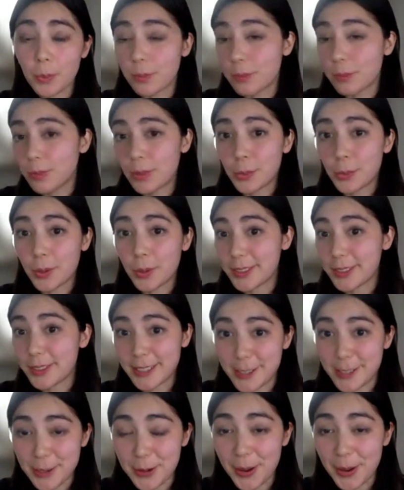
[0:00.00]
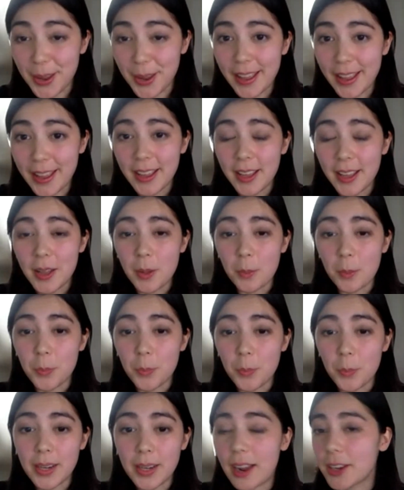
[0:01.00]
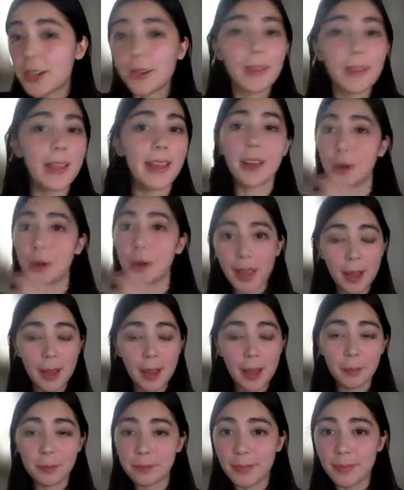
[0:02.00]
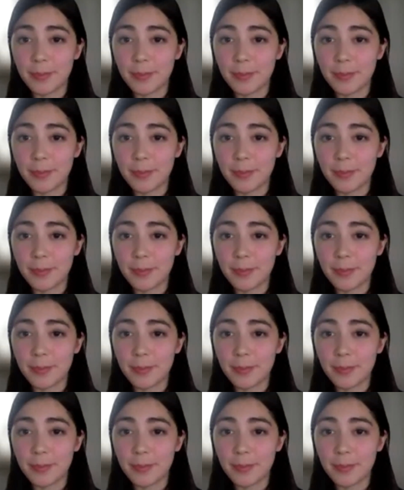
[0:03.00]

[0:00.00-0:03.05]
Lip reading: want to do it, but now you're like, okay,